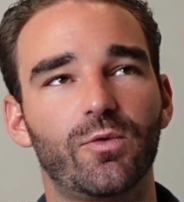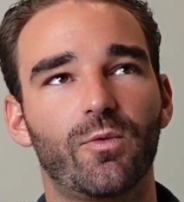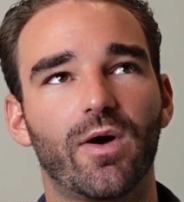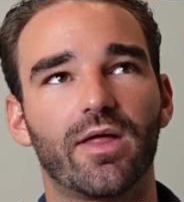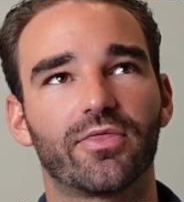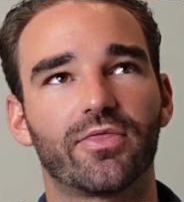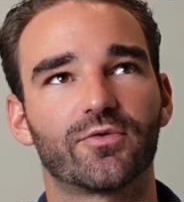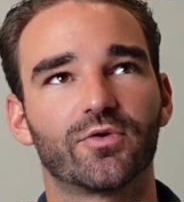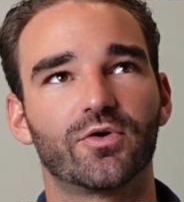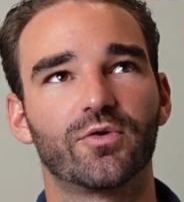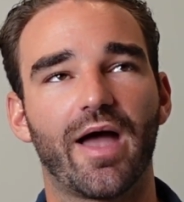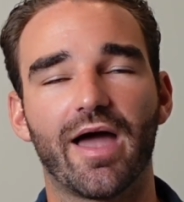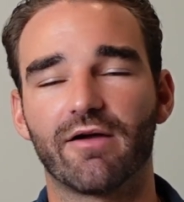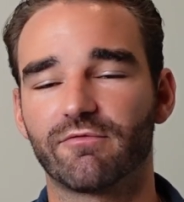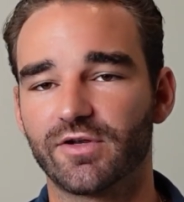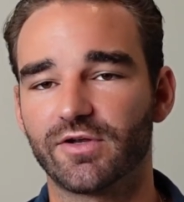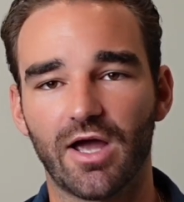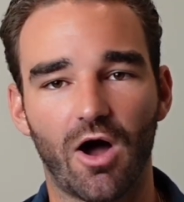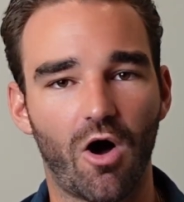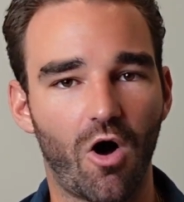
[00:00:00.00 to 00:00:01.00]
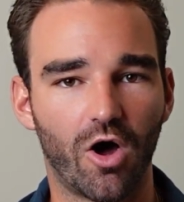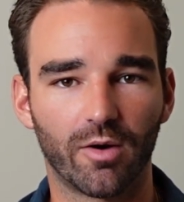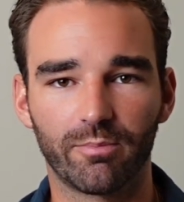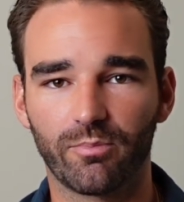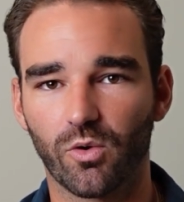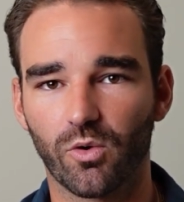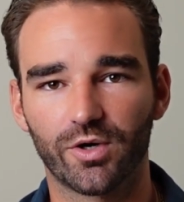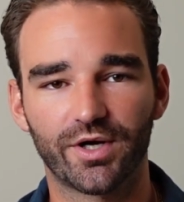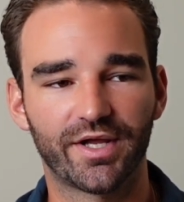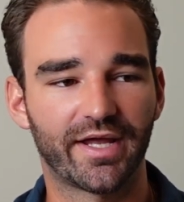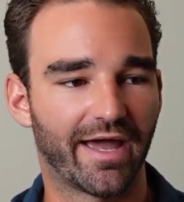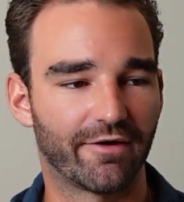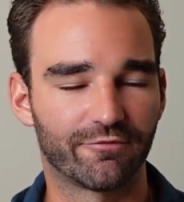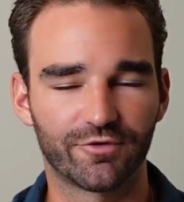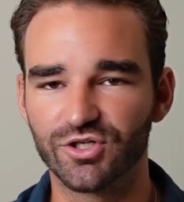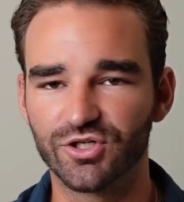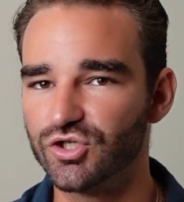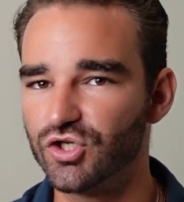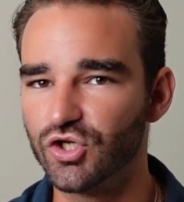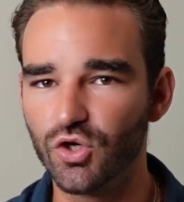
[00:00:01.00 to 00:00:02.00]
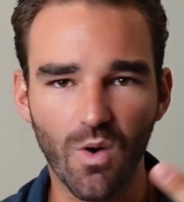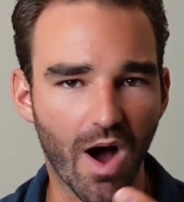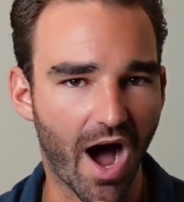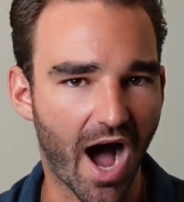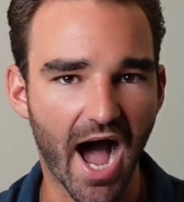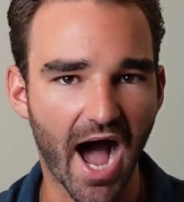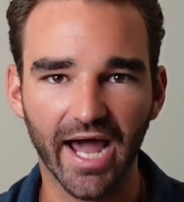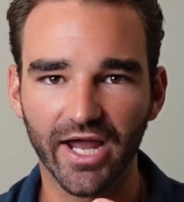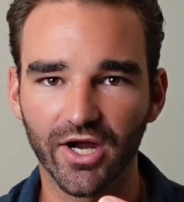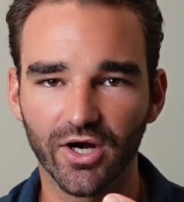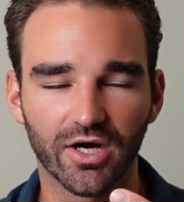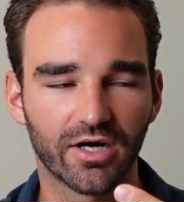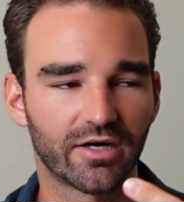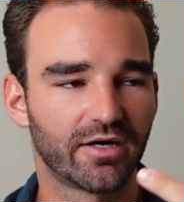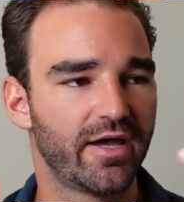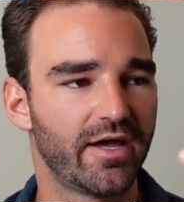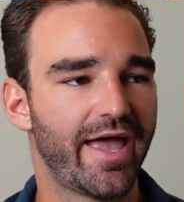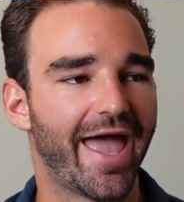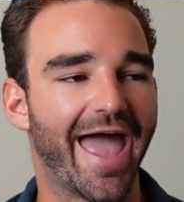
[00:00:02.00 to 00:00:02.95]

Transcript: went through every onboarding, every new hire,